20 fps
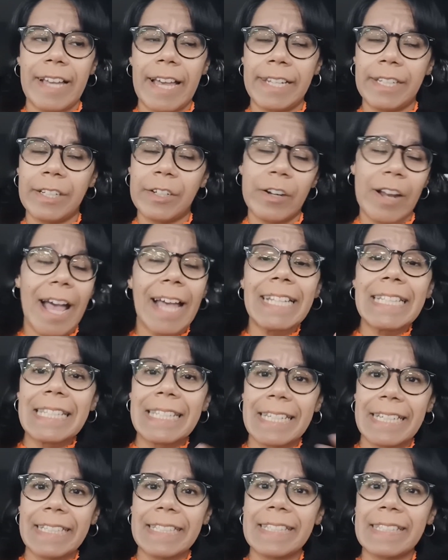and her
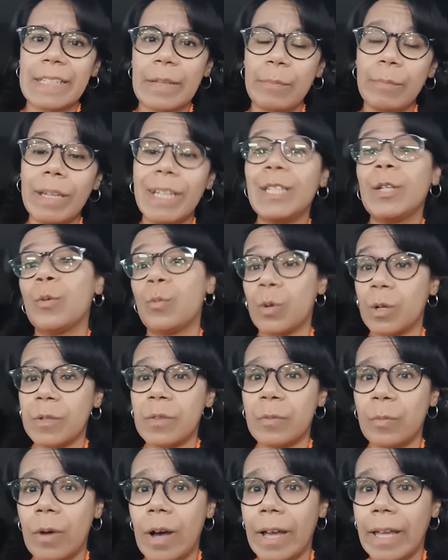antics made it
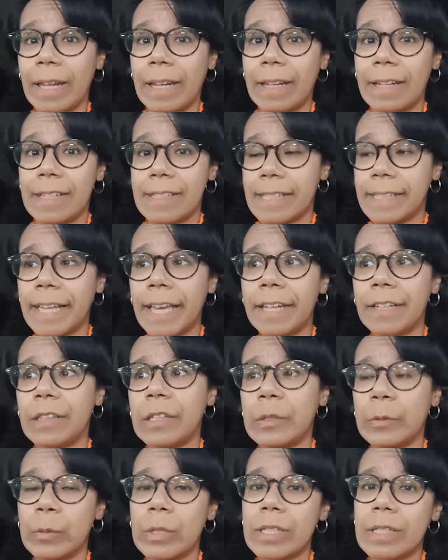worthwhile, as again,
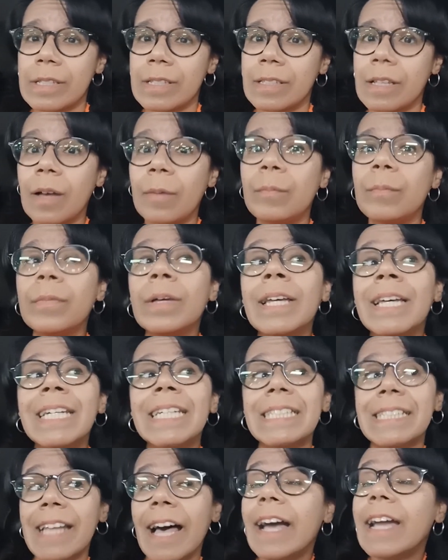there was some
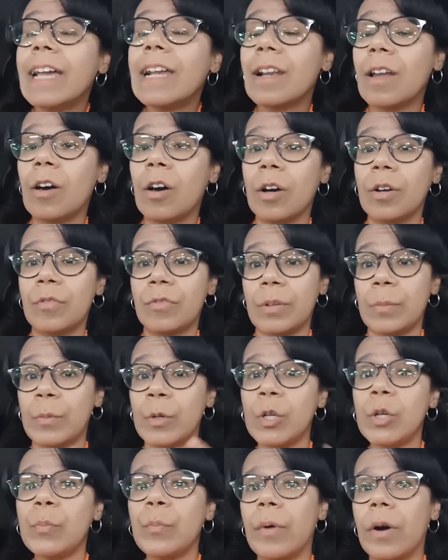dialogue from
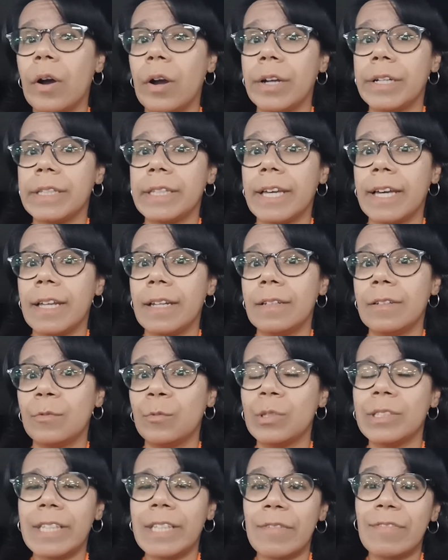her part that
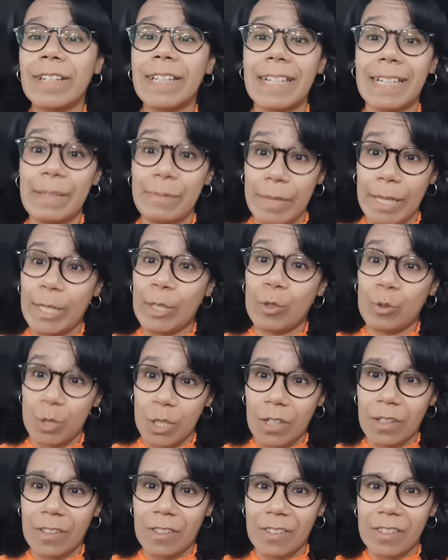will definitely make you
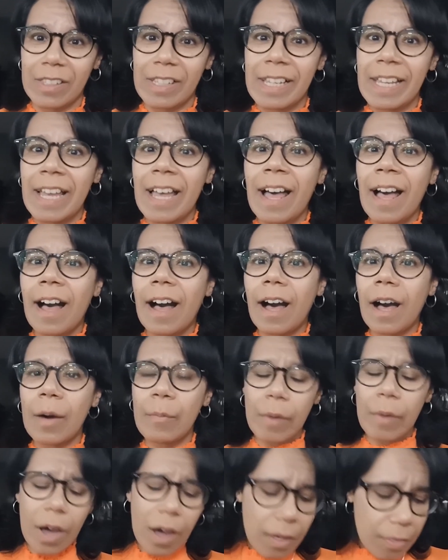chuckle.
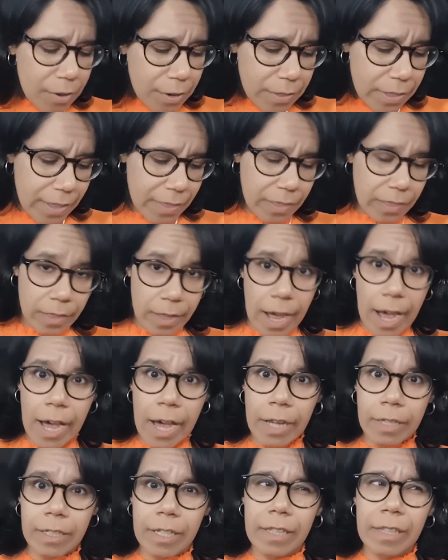Other than
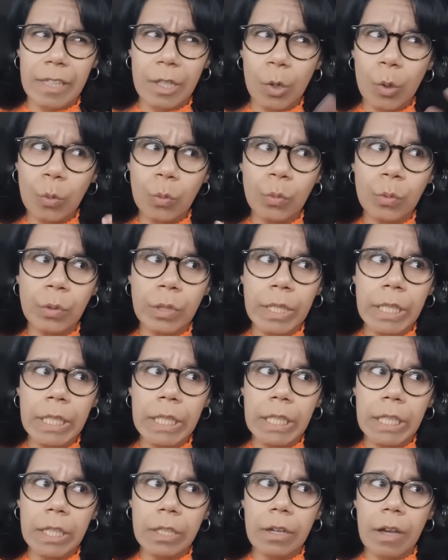that, the
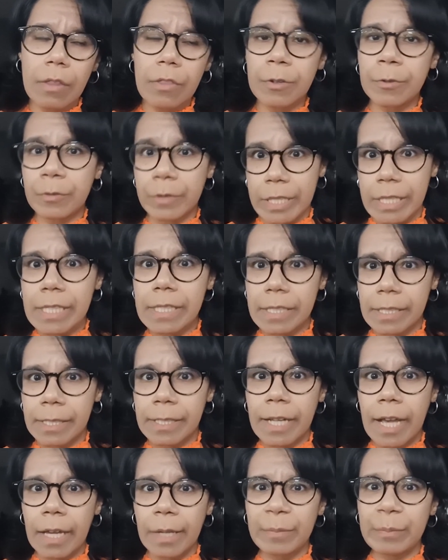only other
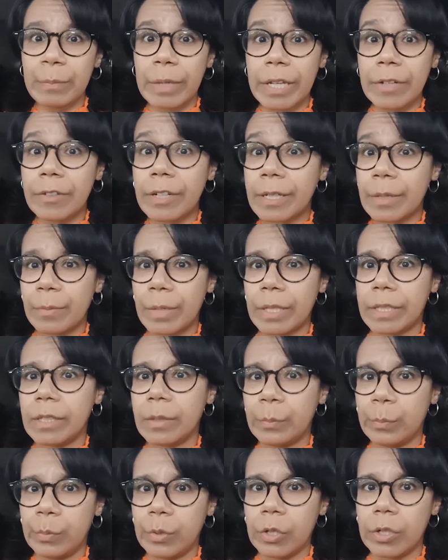reason I may recommend
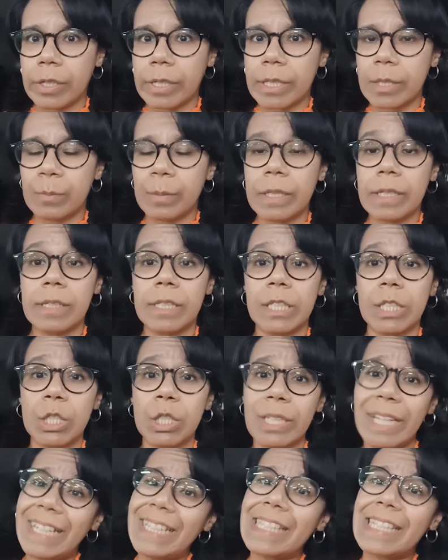the book is because it
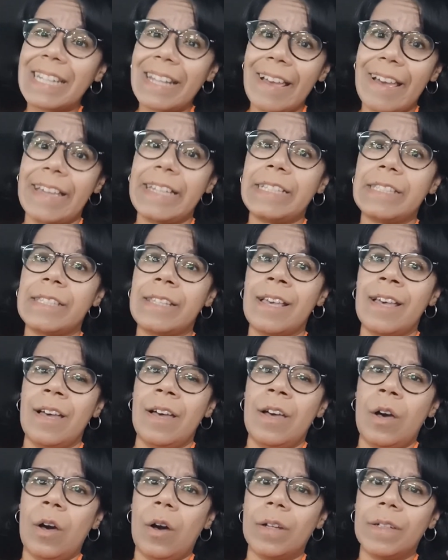sheds light
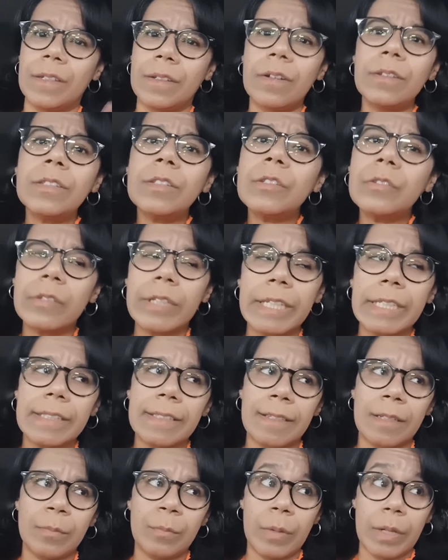on an
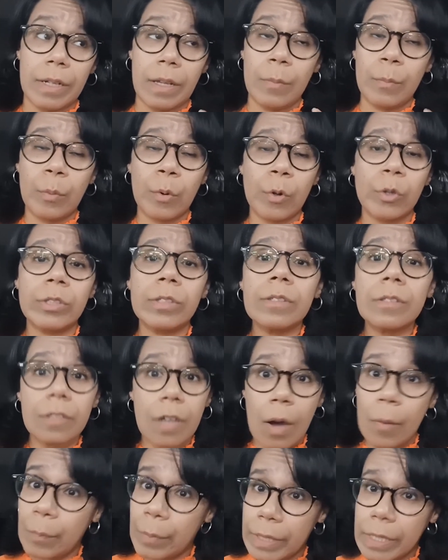underrated but important
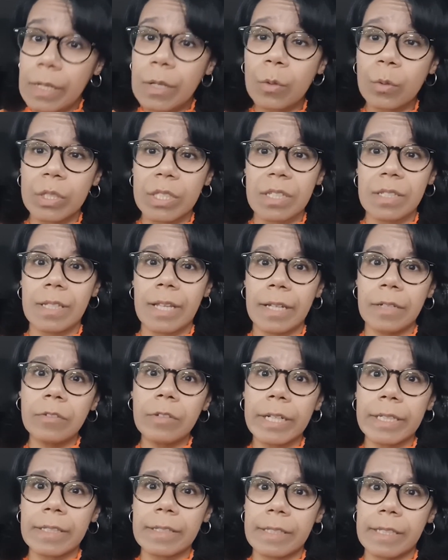topic, which is
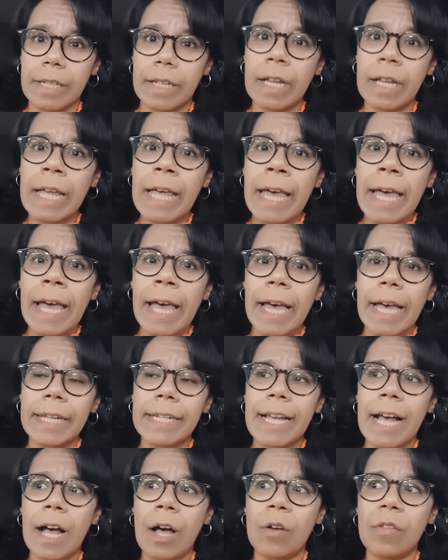anorexia,
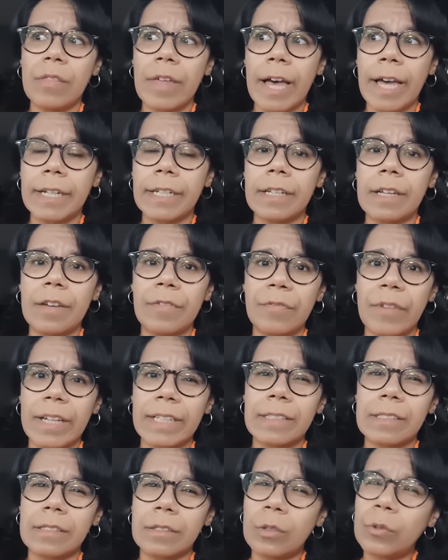and how that
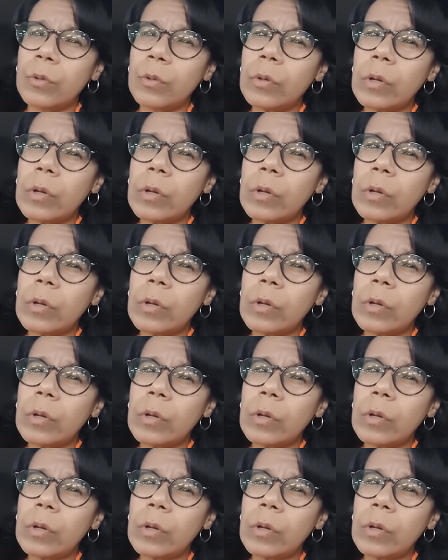affects not